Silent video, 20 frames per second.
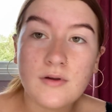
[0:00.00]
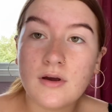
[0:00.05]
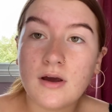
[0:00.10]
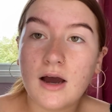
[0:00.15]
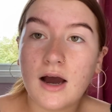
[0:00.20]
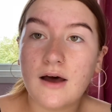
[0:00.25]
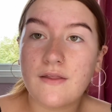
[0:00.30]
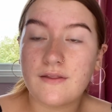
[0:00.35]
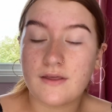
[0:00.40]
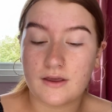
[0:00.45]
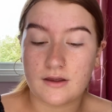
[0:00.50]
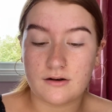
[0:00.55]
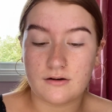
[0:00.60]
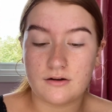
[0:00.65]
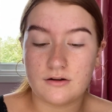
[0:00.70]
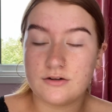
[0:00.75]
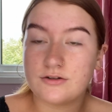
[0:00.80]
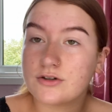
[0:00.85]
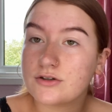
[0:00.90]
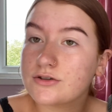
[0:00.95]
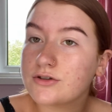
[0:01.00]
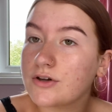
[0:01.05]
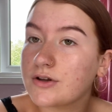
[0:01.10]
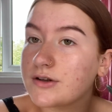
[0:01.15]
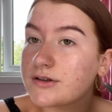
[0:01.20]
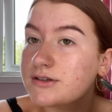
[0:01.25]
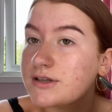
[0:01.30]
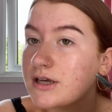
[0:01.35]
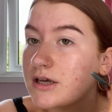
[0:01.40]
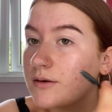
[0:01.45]
And then just do the
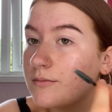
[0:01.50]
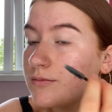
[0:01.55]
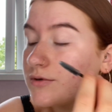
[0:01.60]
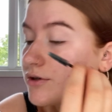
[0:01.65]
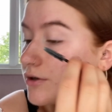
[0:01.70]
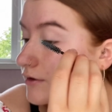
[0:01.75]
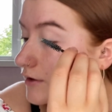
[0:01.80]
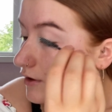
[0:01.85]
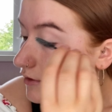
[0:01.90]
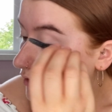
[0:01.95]
same to the other